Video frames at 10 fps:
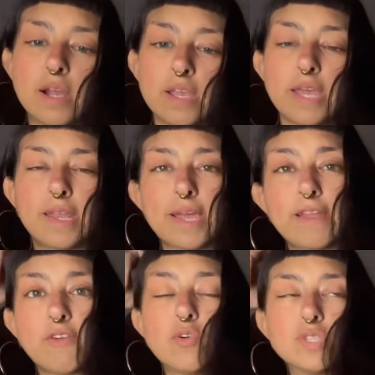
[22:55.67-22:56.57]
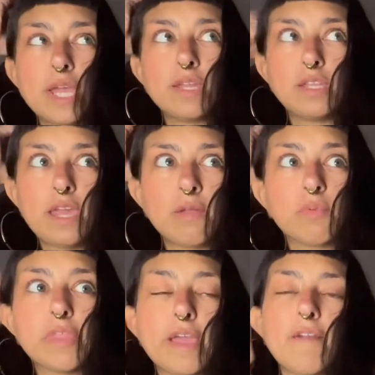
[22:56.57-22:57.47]
again, it kind of goes hand in hand
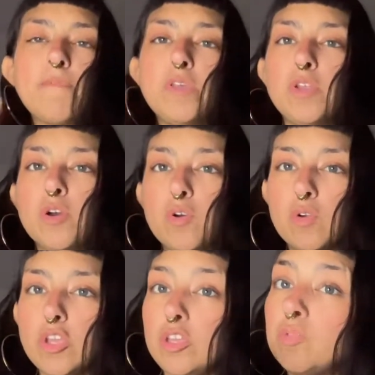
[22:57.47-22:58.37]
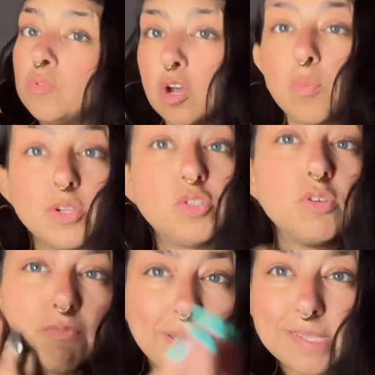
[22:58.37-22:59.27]
with, like, you know what to
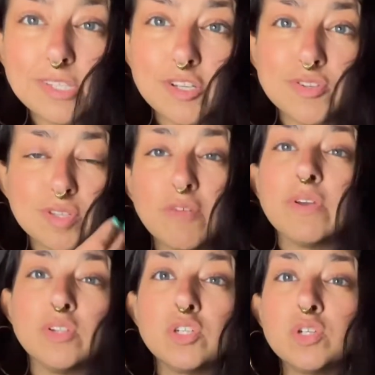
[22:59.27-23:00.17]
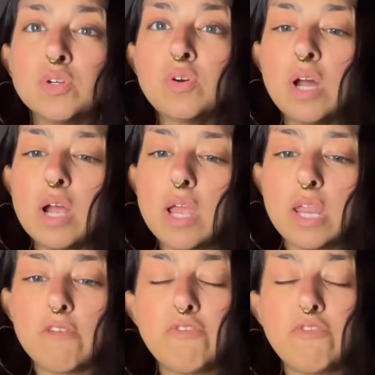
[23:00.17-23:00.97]
invest yourself into. And if